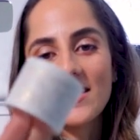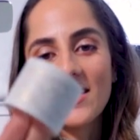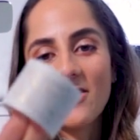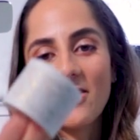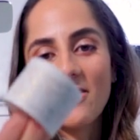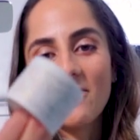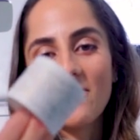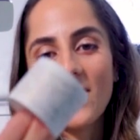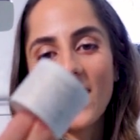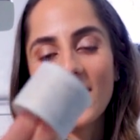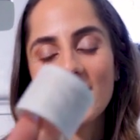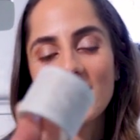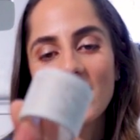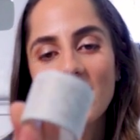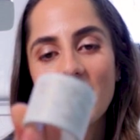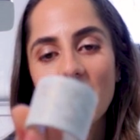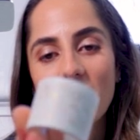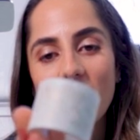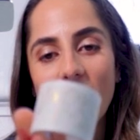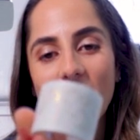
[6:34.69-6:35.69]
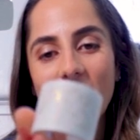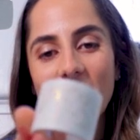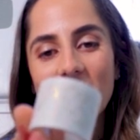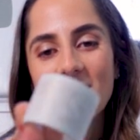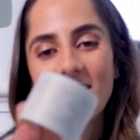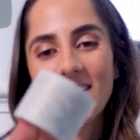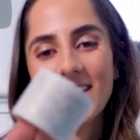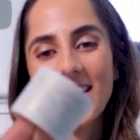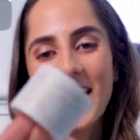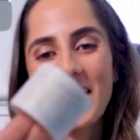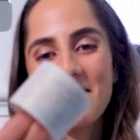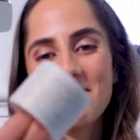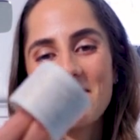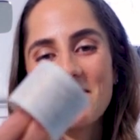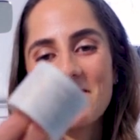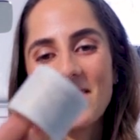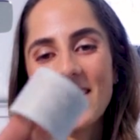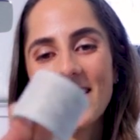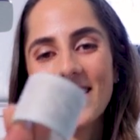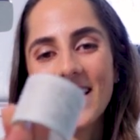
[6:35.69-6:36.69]
I don't know if that's gonna focus on
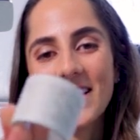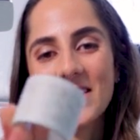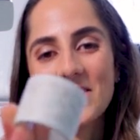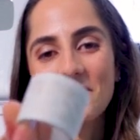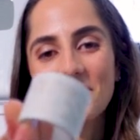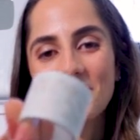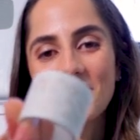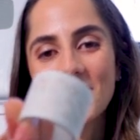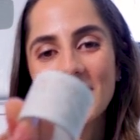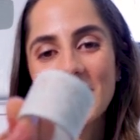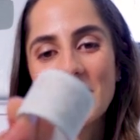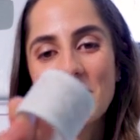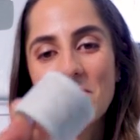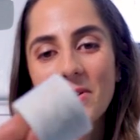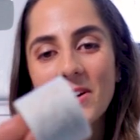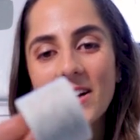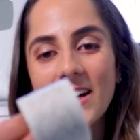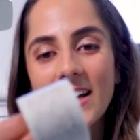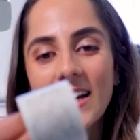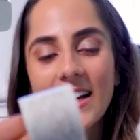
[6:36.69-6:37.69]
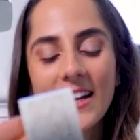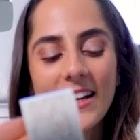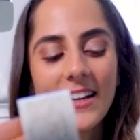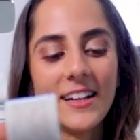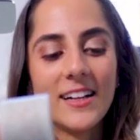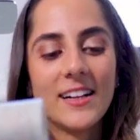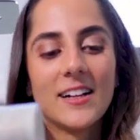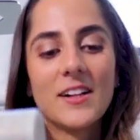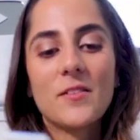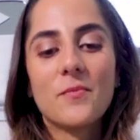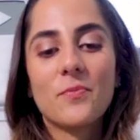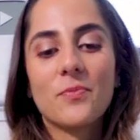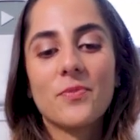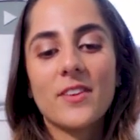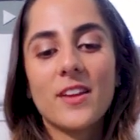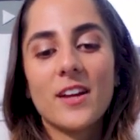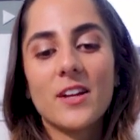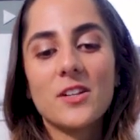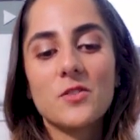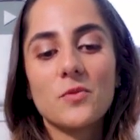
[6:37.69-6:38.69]
camera, but that's really pretty.
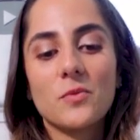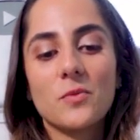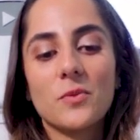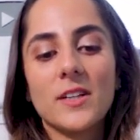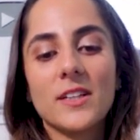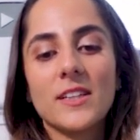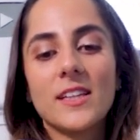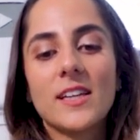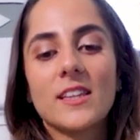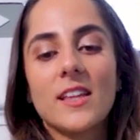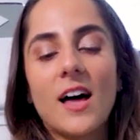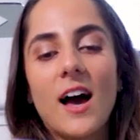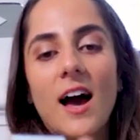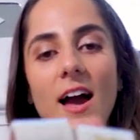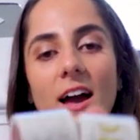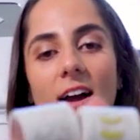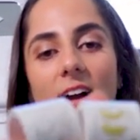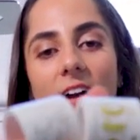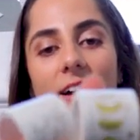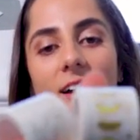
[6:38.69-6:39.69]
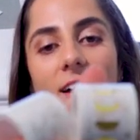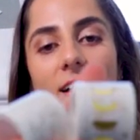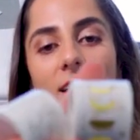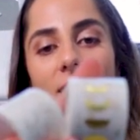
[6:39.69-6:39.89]
I just really like.